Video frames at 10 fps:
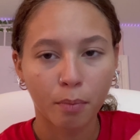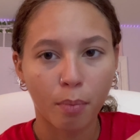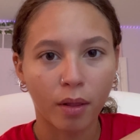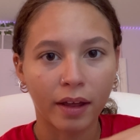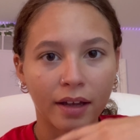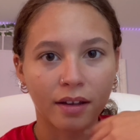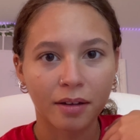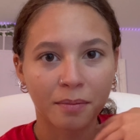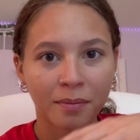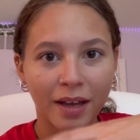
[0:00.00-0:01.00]
but like
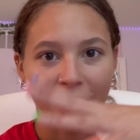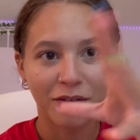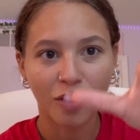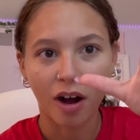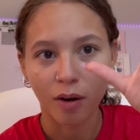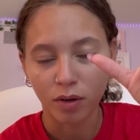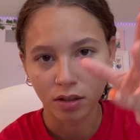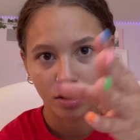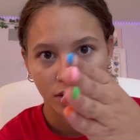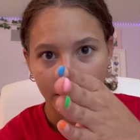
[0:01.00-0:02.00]
I feel awkward
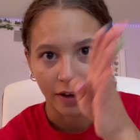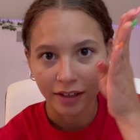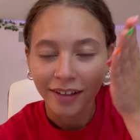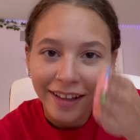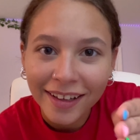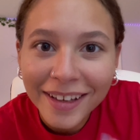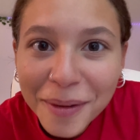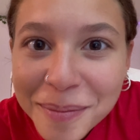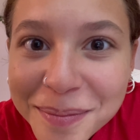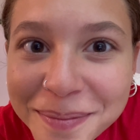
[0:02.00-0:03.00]
staring like
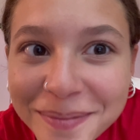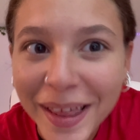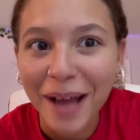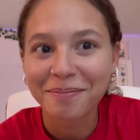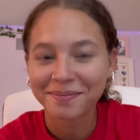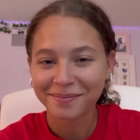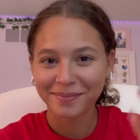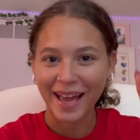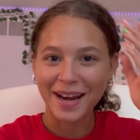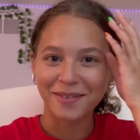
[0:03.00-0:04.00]
that.
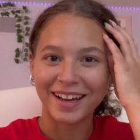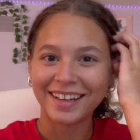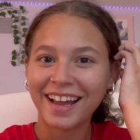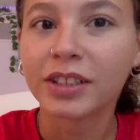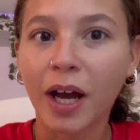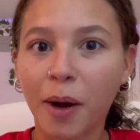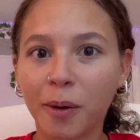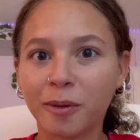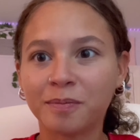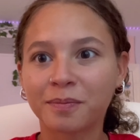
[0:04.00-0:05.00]
But anyway,
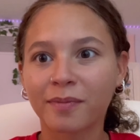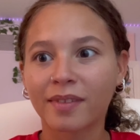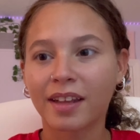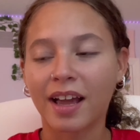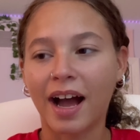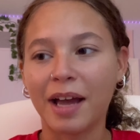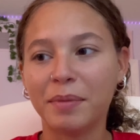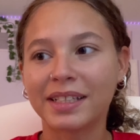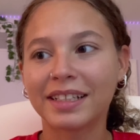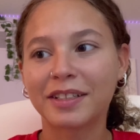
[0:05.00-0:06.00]
so I
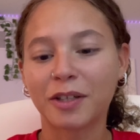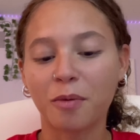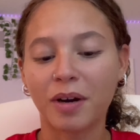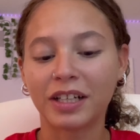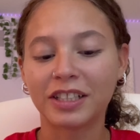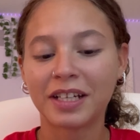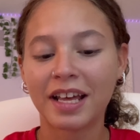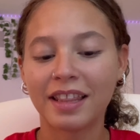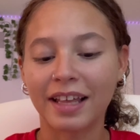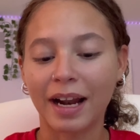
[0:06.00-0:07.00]
missed it so much
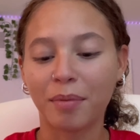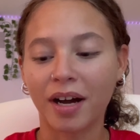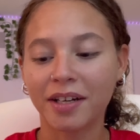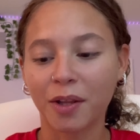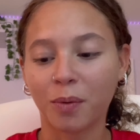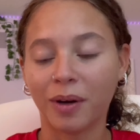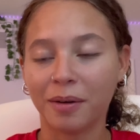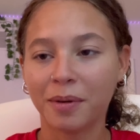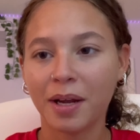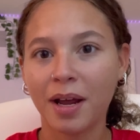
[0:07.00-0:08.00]
that I bought another
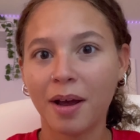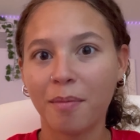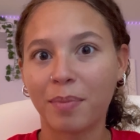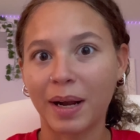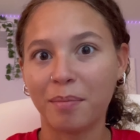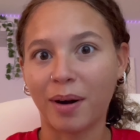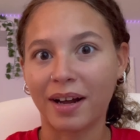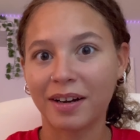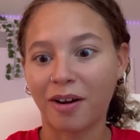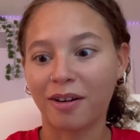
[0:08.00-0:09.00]
one, but I bought
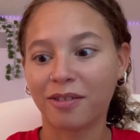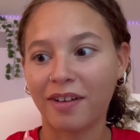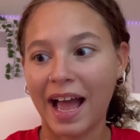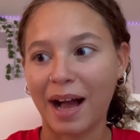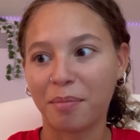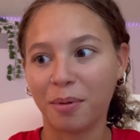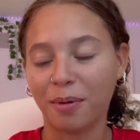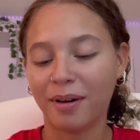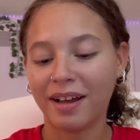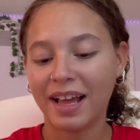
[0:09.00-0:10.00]
it off of
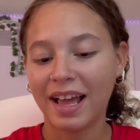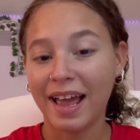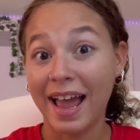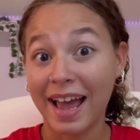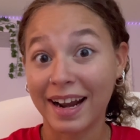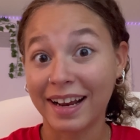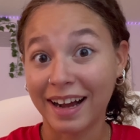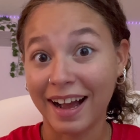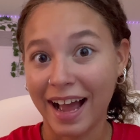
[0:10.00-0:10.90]
Apple and I got